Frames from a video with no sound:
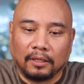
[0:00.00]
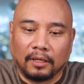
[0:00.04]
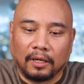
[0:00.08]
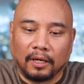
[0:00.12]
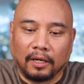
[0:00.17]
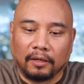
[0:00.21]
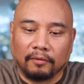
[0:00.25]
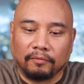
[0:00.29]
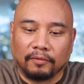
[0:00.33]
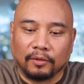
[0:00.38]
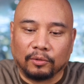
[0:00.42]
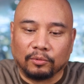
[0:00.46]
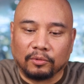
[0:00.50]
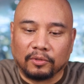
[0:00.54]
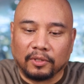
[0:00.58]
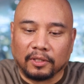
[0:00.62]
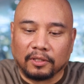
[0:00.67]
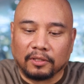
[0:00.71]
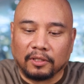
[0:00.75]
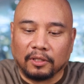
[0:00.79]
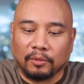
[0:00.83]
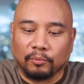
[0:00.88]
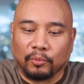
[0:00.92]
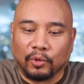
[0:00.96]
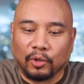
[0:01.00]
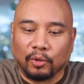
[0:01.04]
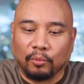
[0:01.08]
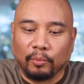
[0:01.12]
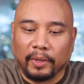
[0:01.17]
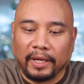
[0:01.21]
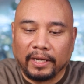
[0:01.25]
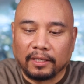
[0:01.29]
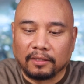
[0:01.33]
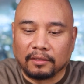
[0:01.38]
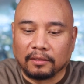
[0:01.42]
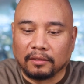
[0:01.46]
iPhone 16 Pro
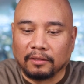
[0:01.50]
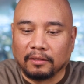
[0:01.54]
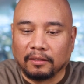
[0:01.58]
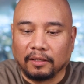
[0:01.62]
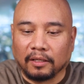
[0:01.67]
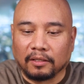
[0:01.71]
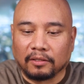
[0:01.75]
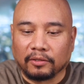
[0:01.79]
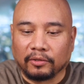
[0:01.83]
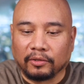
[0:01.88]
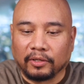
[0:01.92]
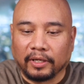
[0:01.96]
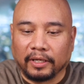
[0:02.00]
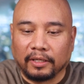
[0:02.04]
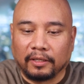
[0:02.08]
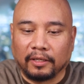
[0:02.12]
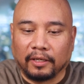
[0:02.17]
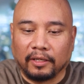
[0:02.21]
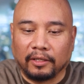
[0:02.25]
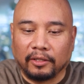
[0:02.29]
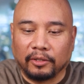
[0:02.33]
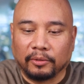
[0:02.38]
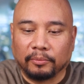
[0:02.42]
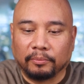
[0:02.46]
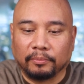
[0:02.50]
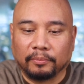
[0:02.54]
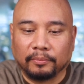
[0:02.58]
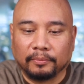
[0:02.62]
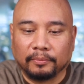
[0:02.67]
Max in Desert Titanium.